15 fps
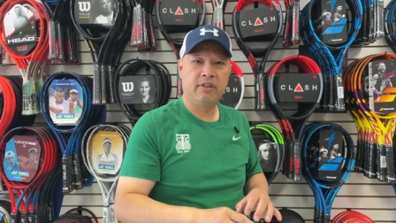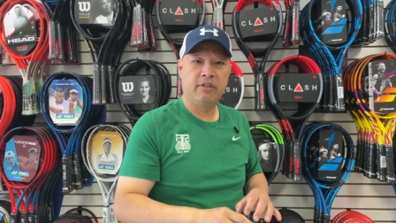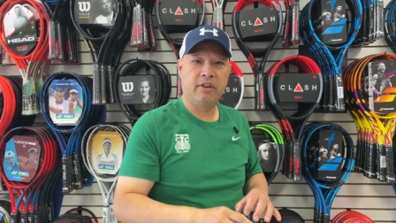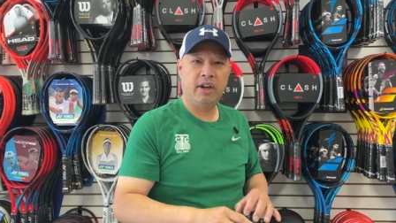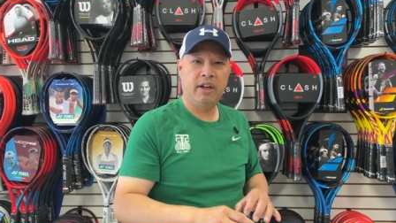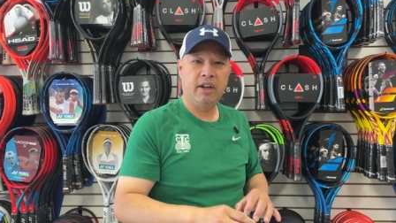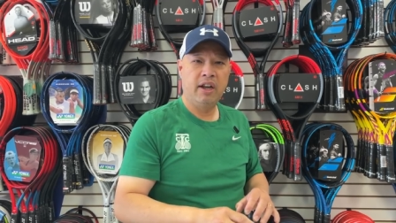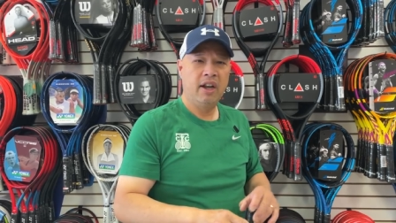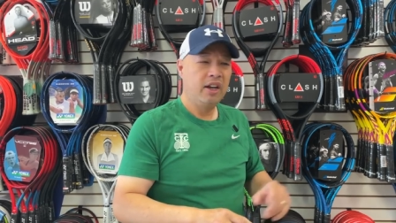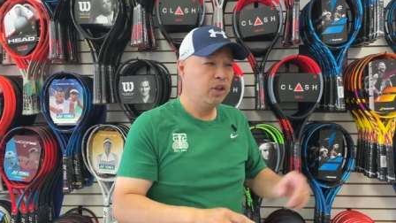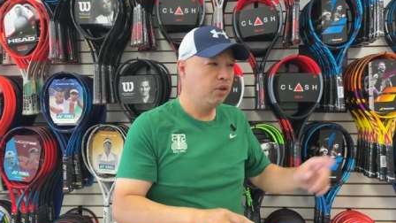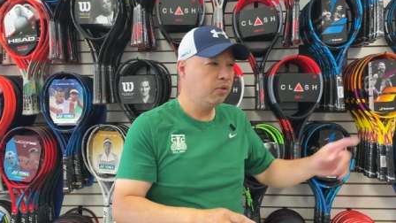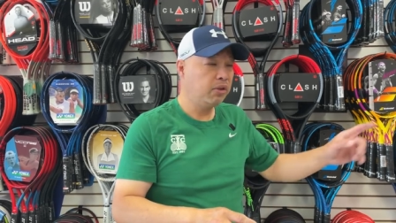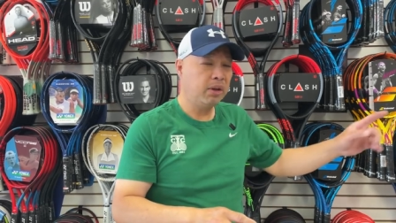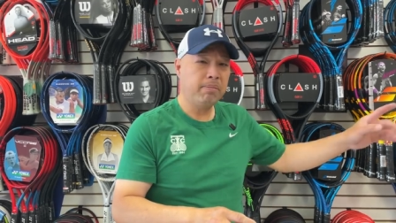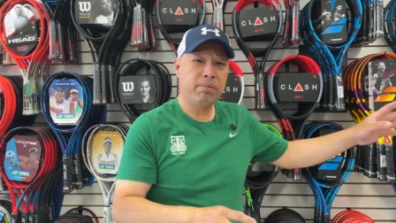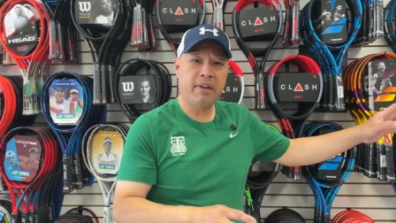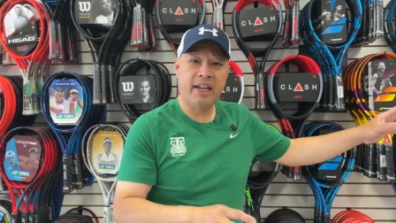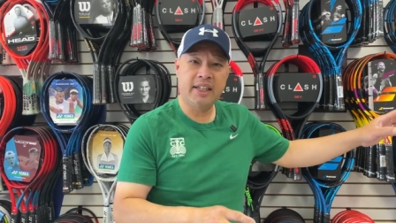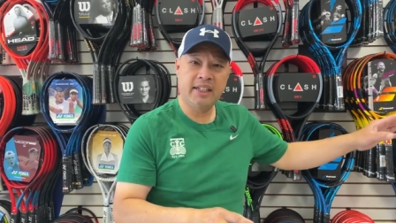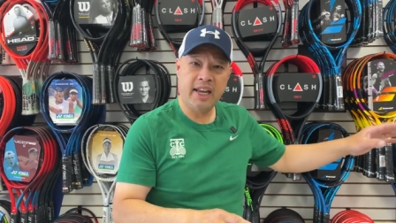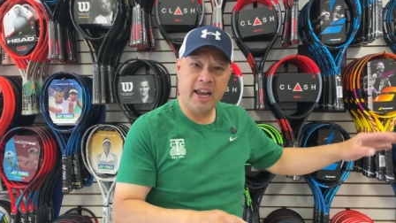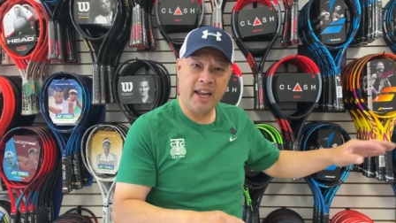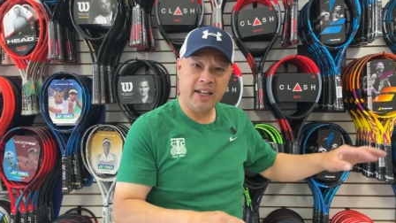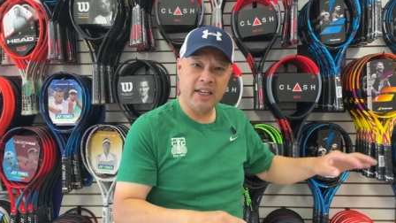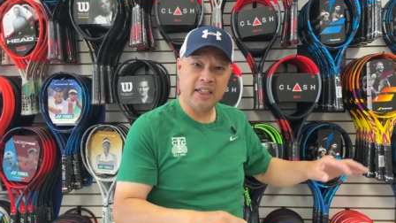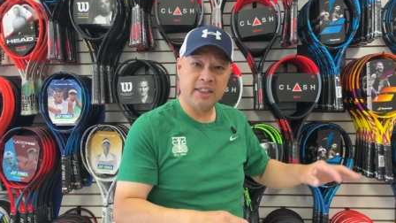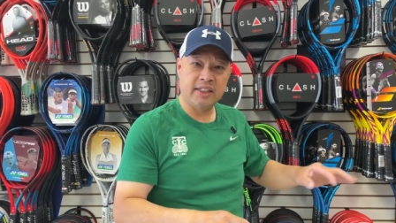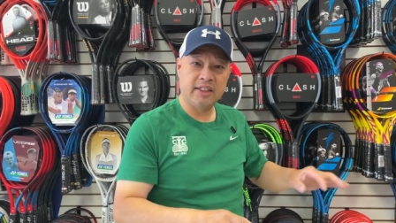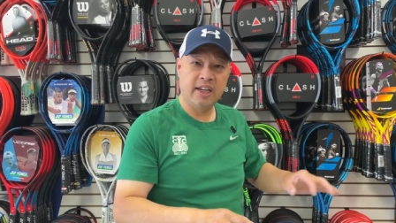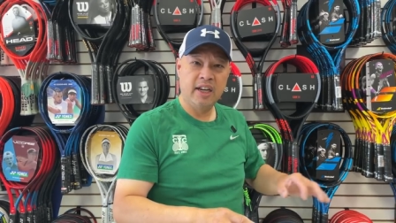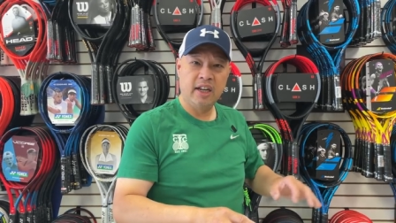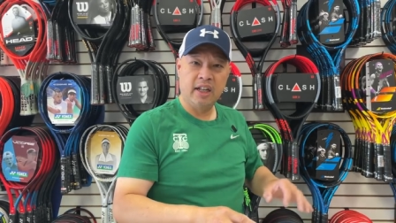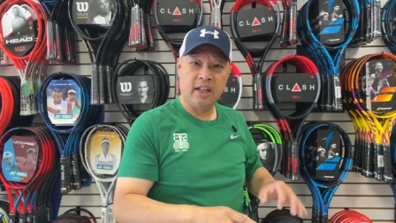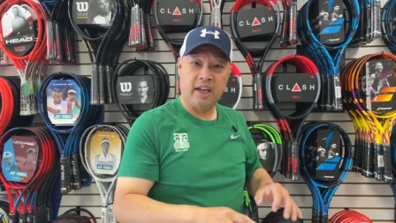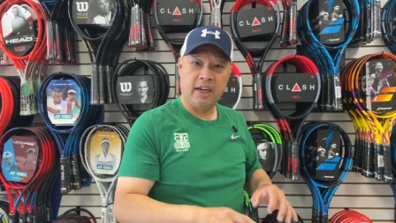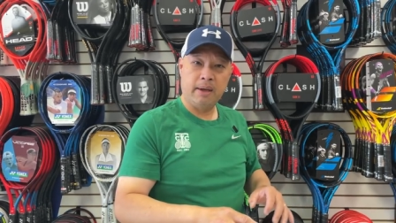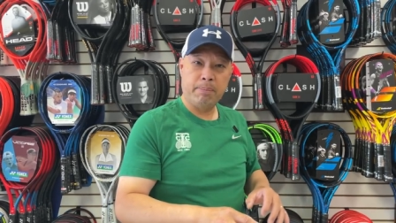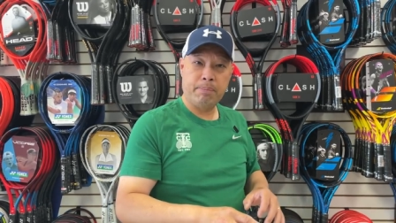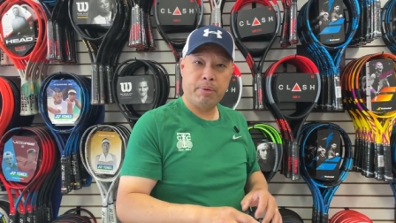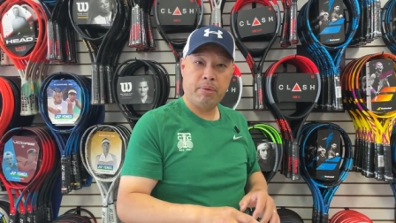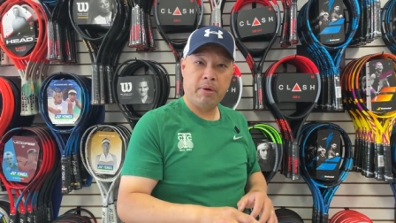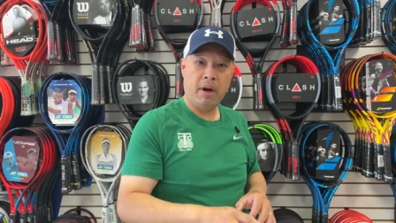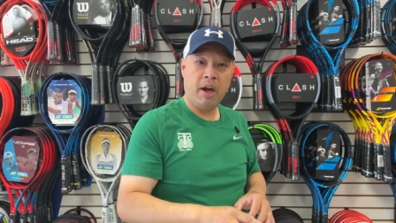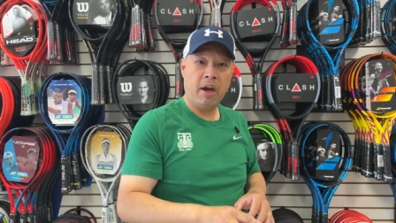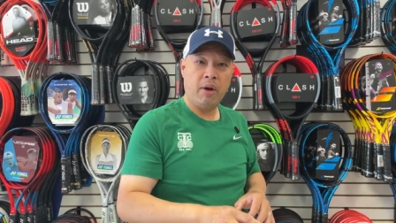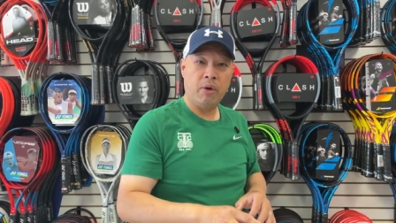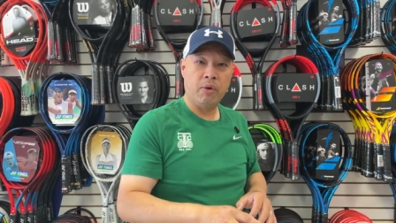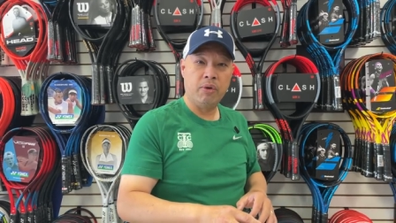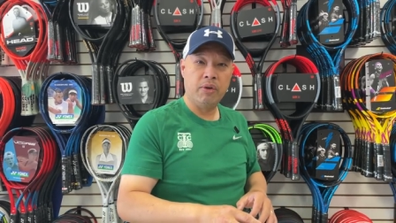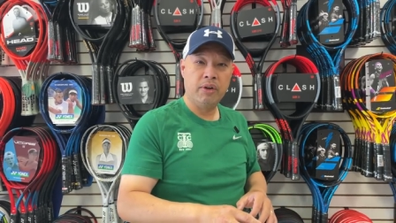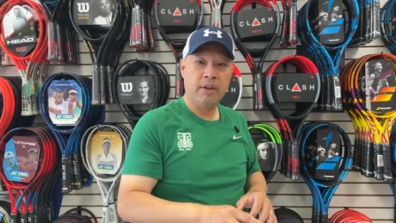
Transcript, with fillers: right you can play tennis like a pro